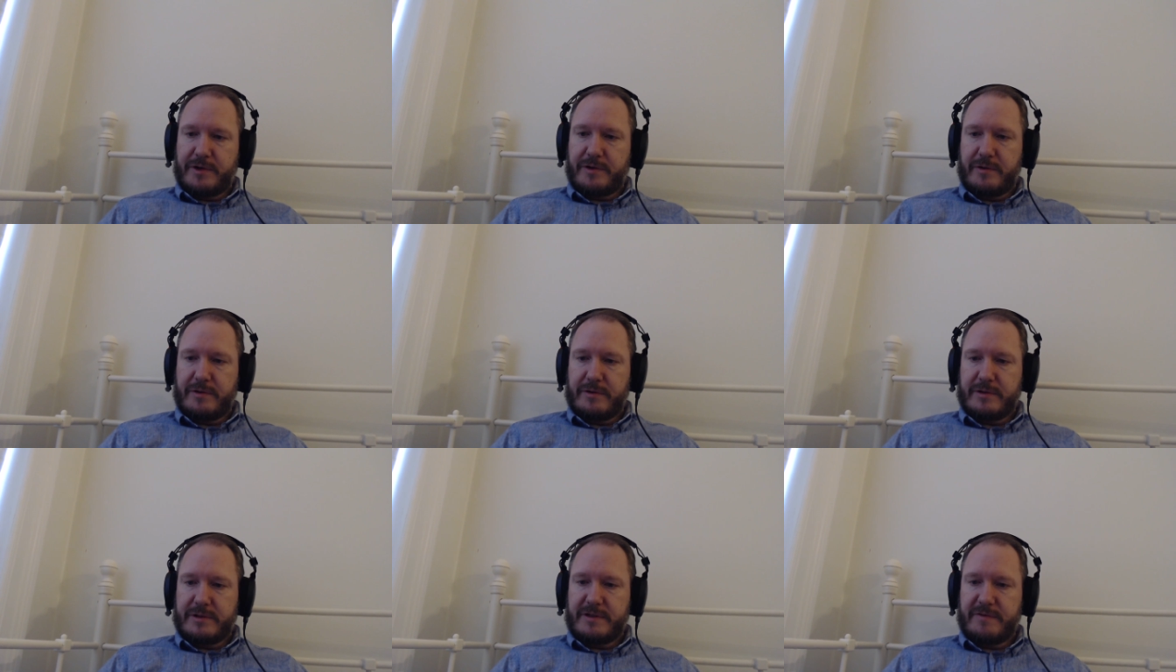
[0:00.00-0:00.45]

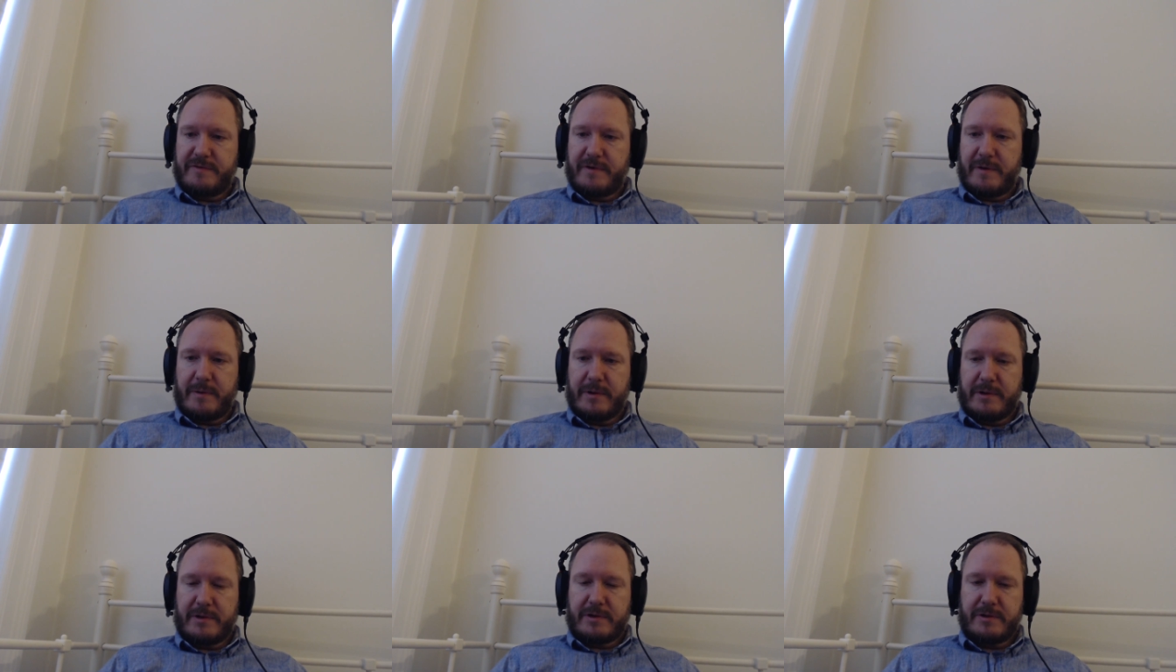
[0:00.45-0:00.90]
Kroos if
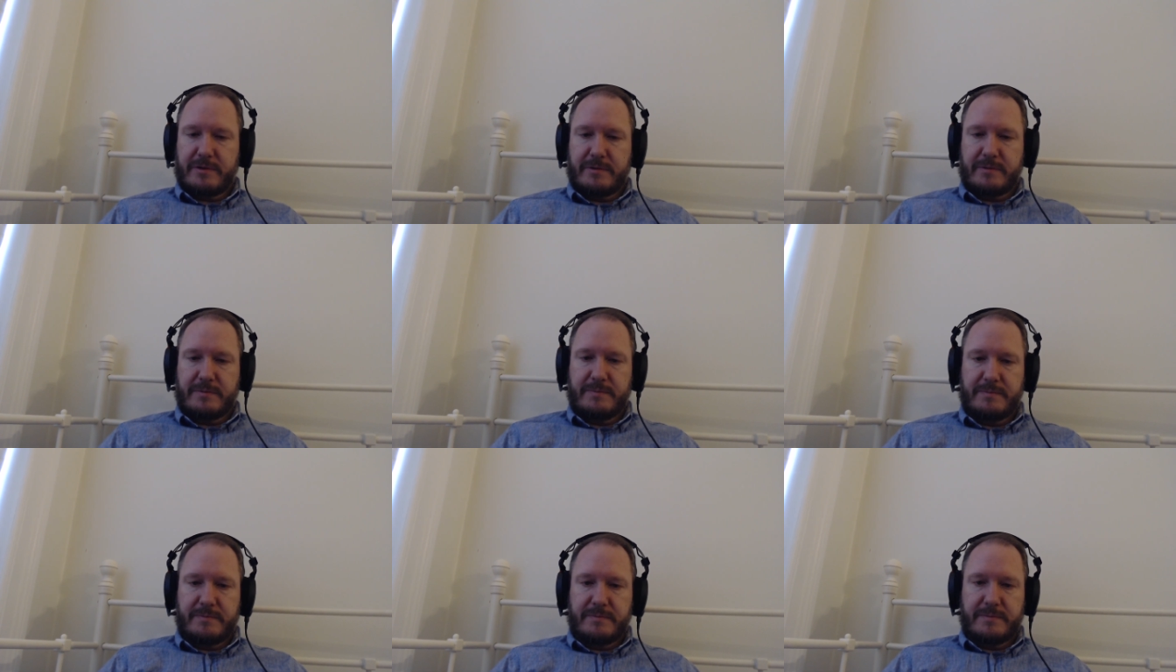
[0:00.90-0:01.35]
I want
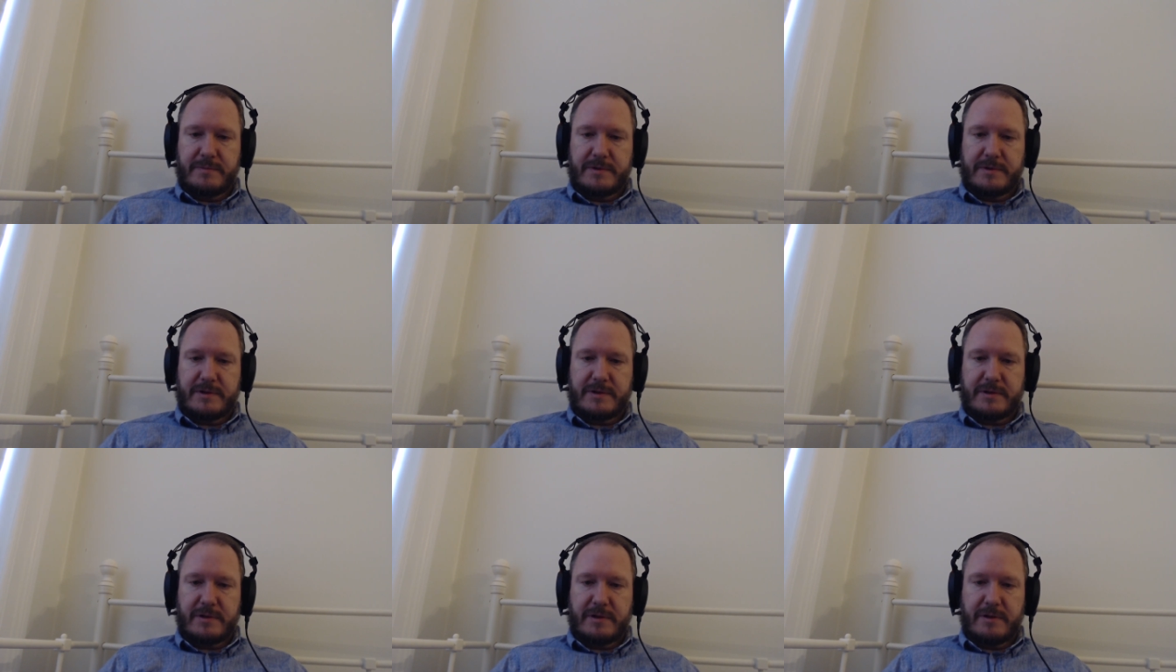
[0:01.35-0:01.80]
to.
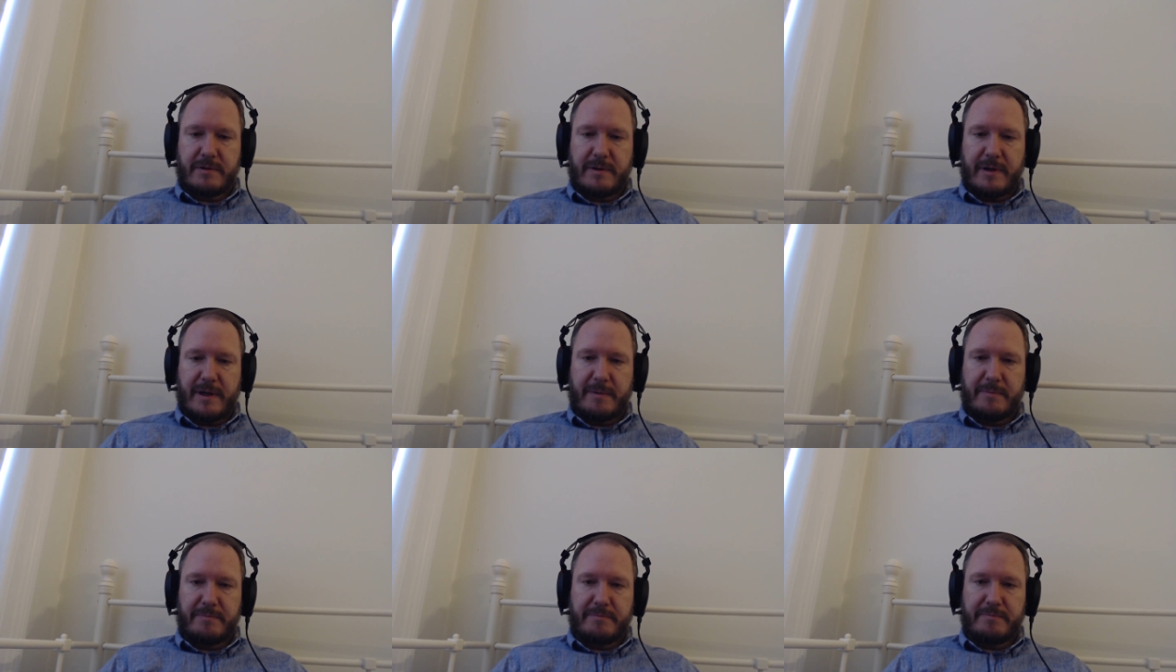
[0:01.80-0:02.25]

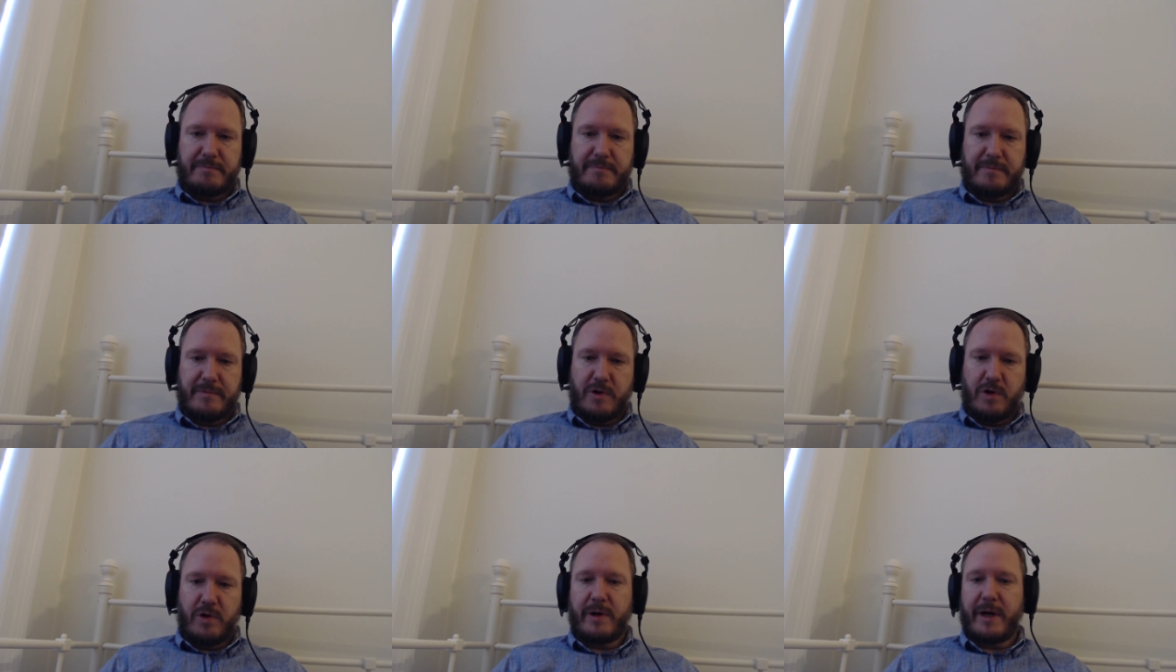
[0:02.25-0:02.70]
So
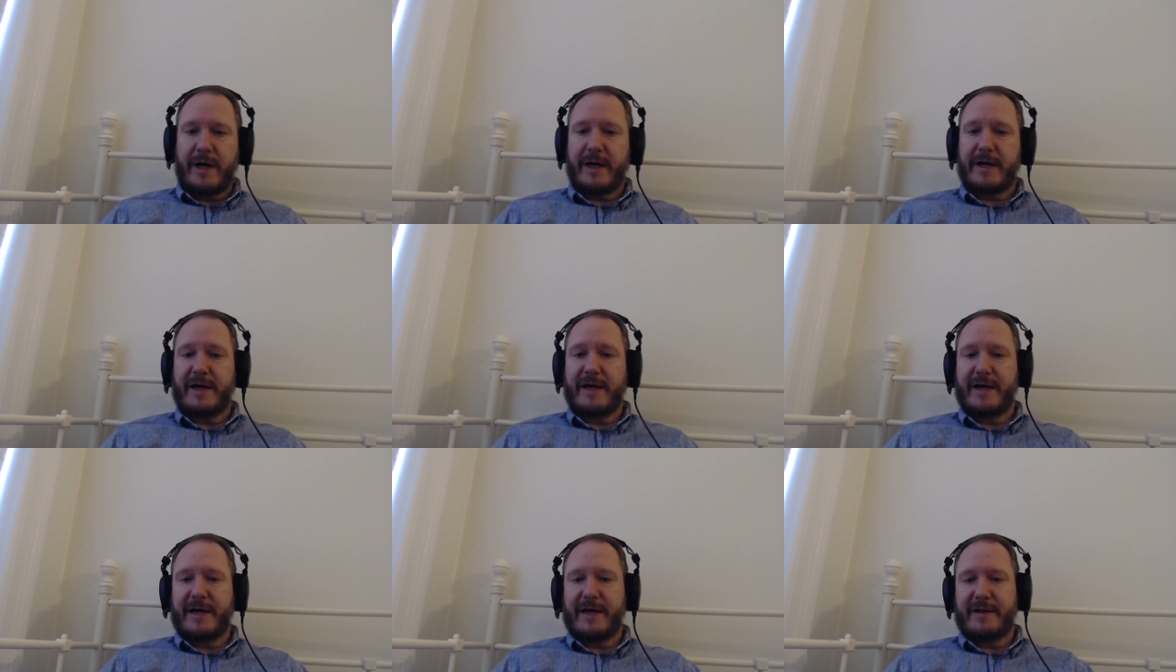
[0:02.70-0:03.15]
or I
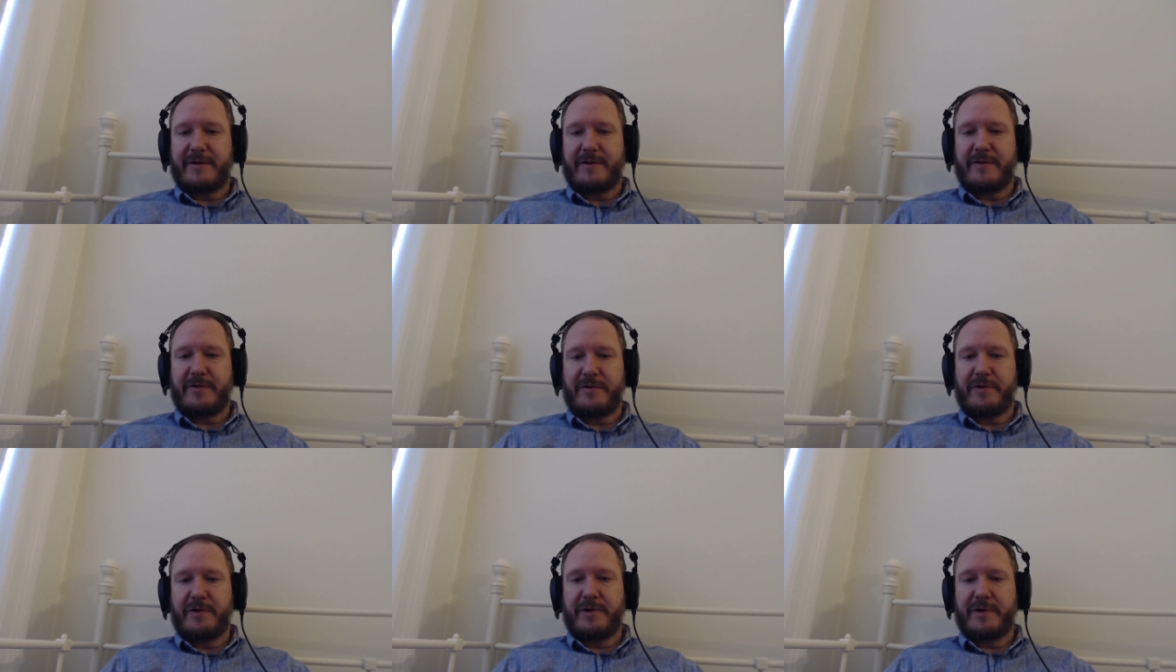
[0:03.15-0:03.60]
can get the
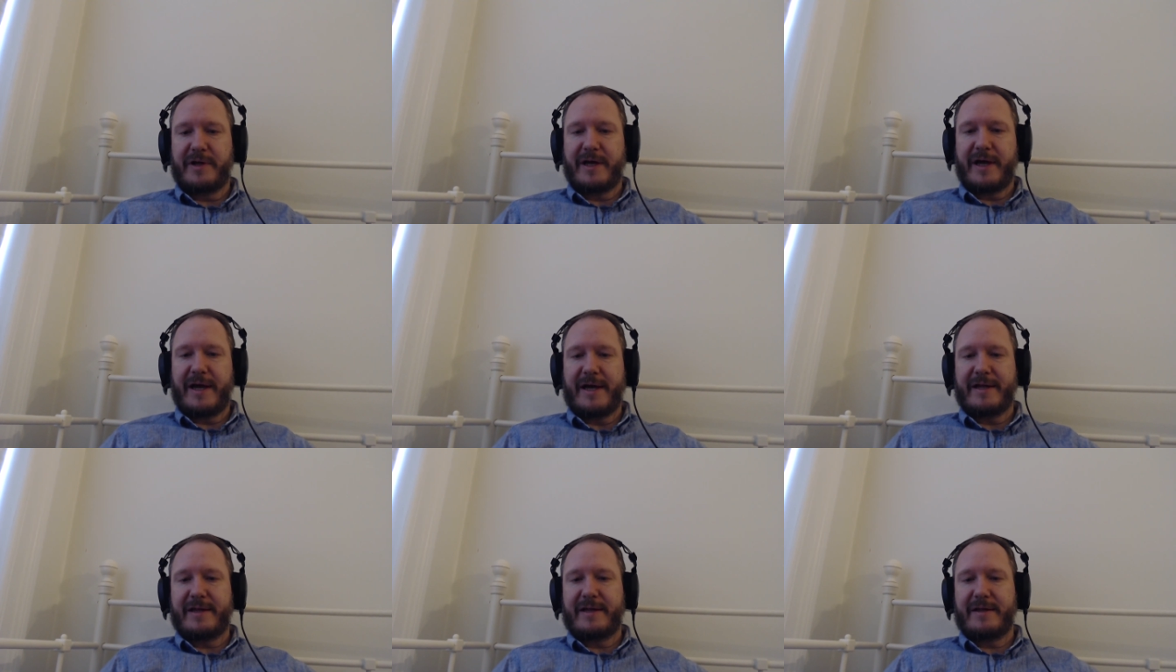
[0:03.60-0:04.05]

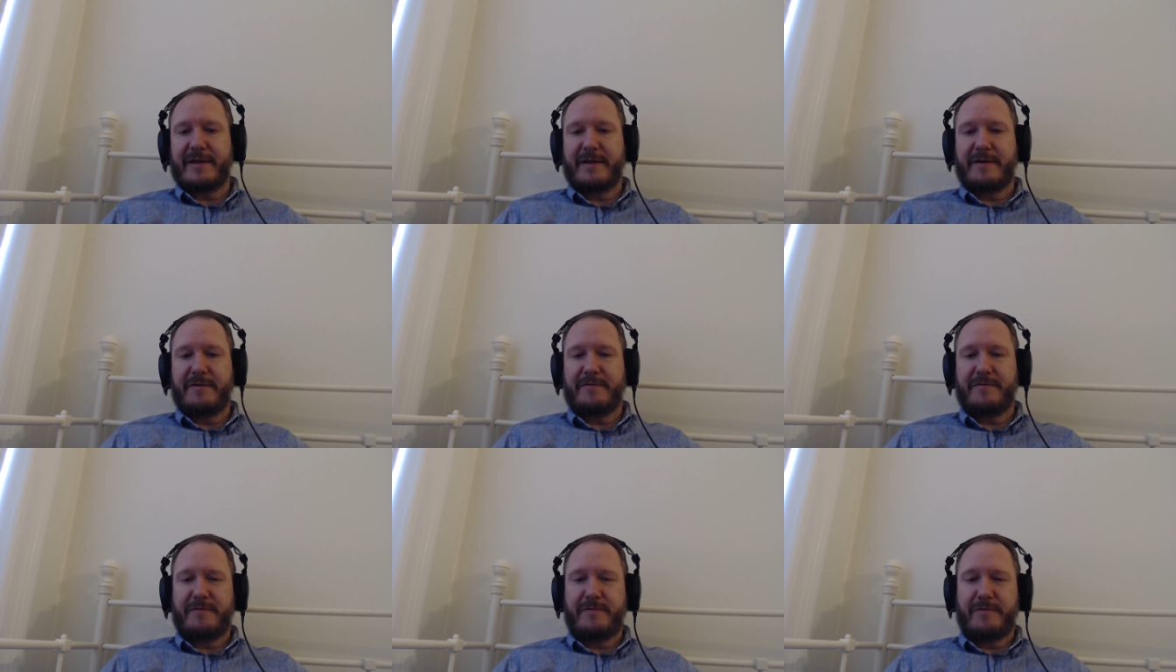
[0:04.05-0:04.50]

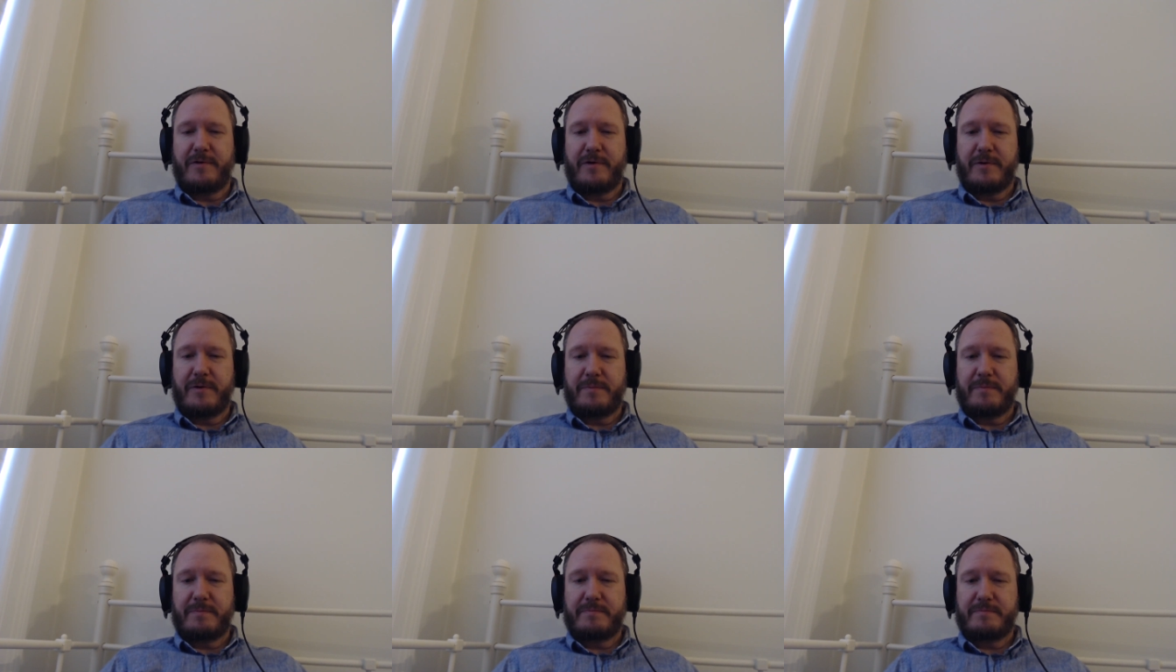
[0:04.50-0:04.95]

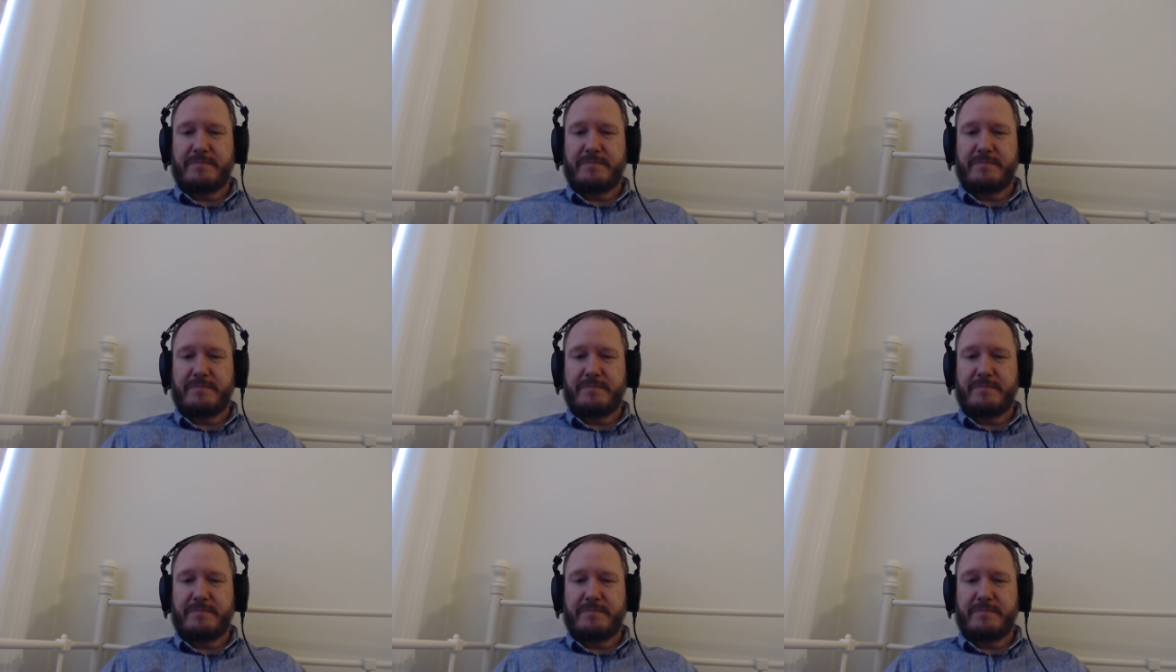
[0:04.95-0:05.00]
3084